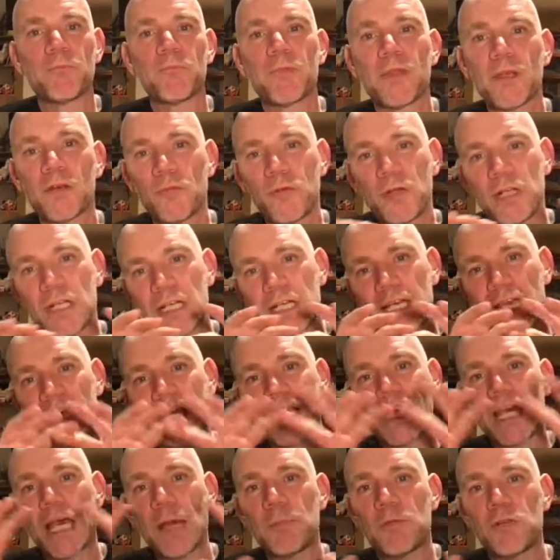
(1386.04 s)
really
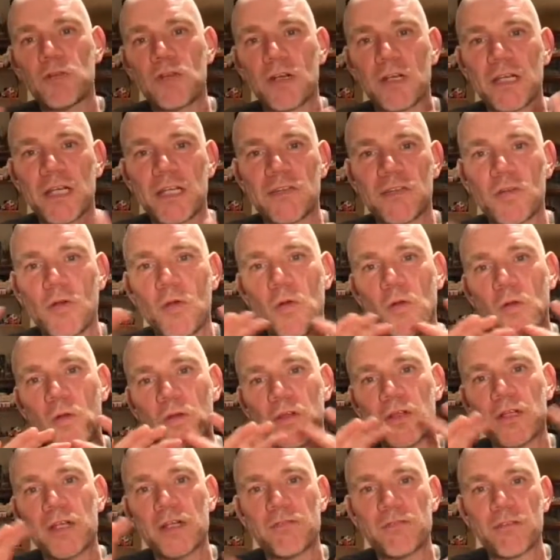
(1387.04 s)
encapsulates all
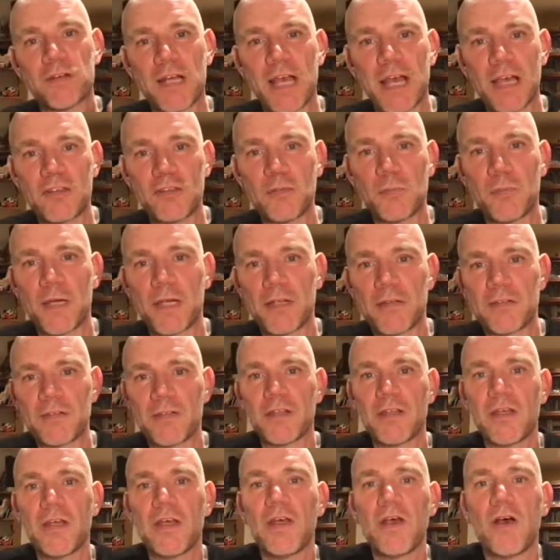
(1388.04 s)
the different aspects
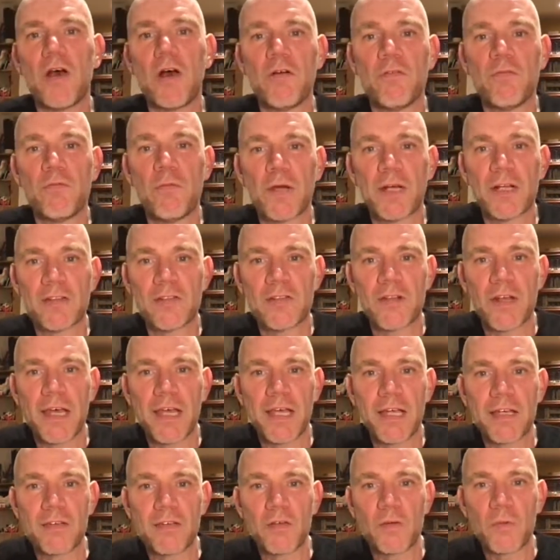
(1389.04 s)
of what it's
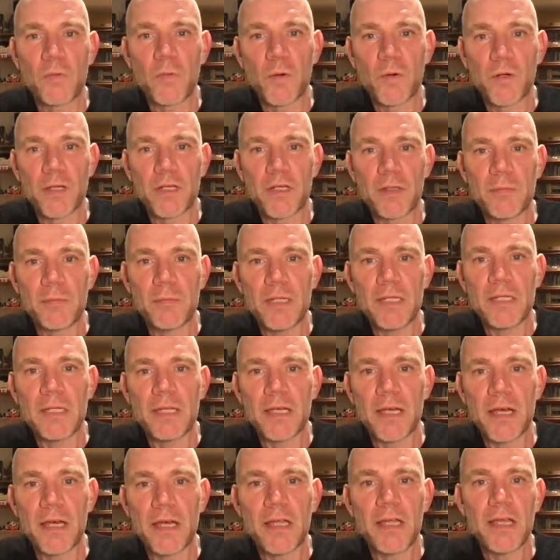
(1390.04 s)
like to work in the
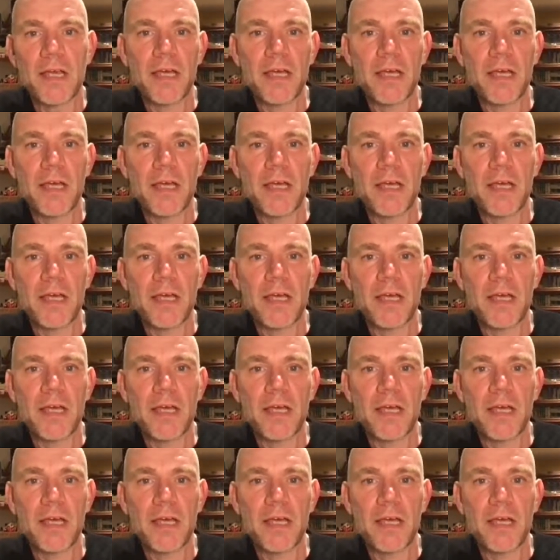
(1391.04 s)
media.